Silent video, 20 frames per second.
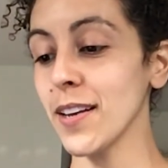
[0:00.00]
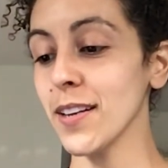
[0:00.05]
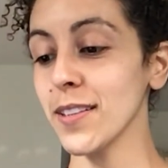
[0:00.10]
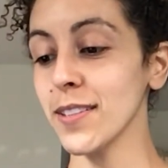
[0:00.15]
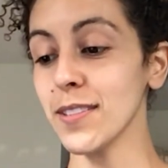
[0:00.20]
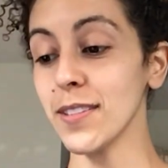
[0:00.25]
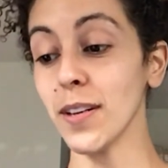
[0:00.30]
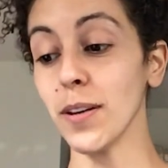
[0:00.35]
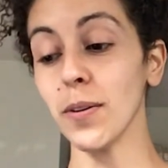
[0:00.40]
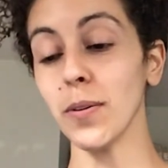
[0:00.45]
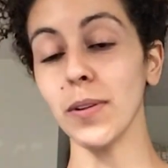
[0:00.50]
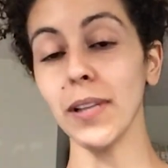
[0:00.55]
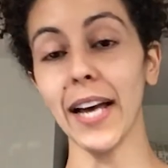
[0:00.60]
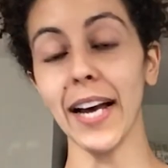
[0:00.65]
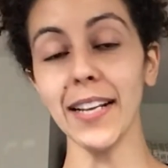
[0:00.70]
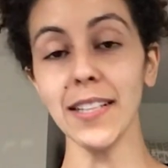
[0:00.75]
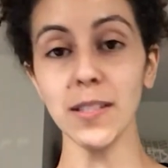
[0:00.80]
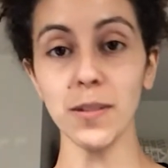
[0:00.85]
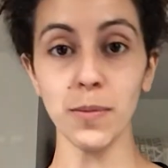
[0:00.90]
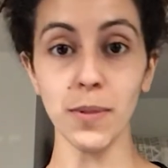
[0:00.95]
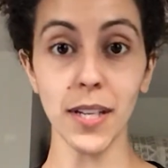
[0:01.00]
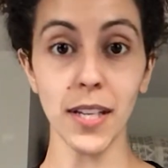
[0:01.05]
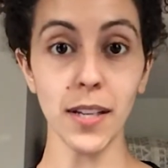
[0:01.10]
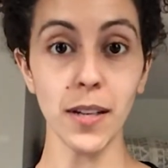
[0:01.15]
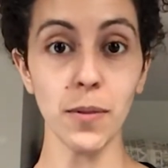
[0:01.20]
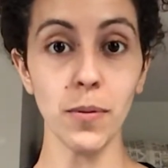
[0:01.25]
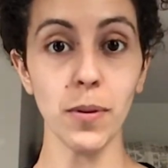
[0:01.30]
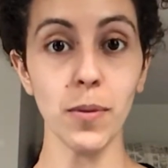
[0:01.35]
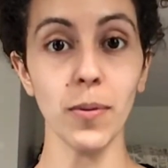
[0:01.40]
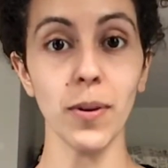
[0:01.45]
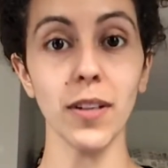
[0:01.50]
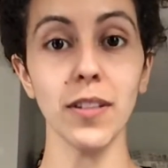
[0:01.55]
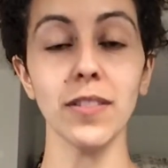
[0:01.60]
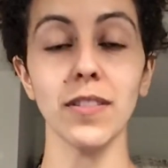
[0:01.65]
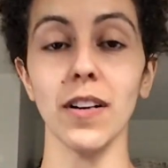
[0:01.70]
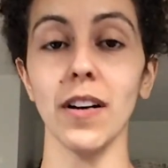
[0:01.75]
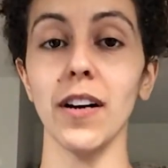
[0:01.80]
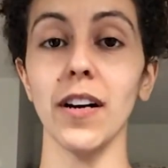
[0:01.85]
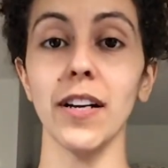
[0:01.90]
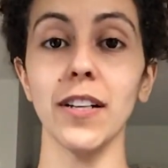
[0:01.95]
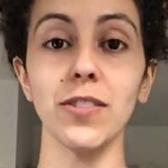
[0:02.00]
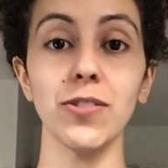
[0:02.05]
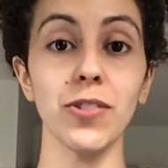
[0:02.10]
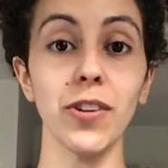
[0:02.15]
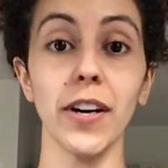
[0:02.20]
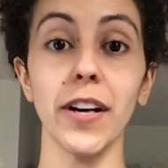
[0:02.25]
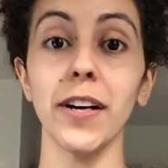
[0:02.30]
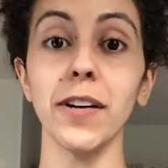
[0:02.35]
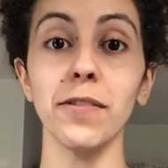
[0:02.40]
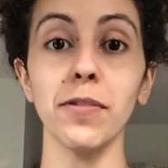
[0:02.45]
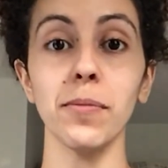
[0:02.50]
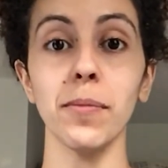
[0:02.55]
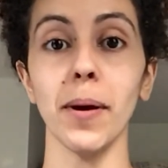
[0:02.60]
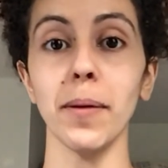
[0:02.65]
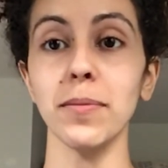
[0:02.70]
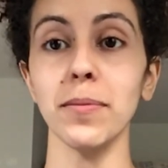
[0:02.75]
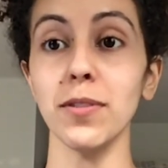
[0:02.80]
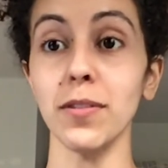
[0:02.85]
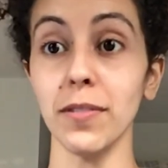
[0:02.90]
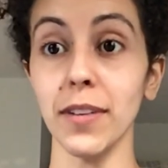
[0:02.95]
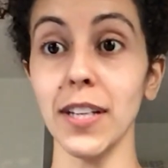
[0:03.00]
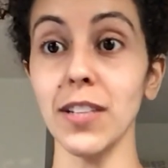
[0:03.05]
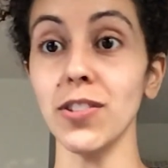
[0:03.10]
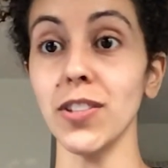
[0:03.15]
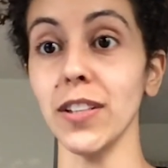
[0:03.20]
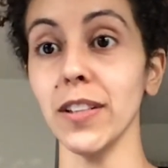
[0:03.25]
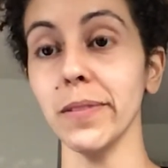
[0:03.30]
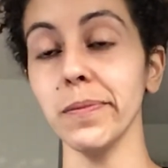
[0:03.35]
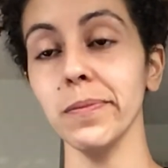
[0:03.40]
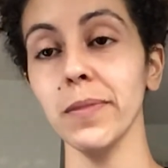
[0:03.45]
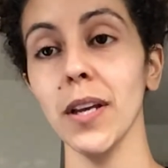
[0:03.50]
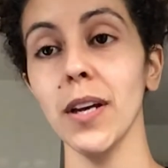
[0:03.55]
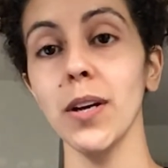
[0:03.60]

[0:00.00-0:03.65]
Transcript: So last week we worked on drawing from observation,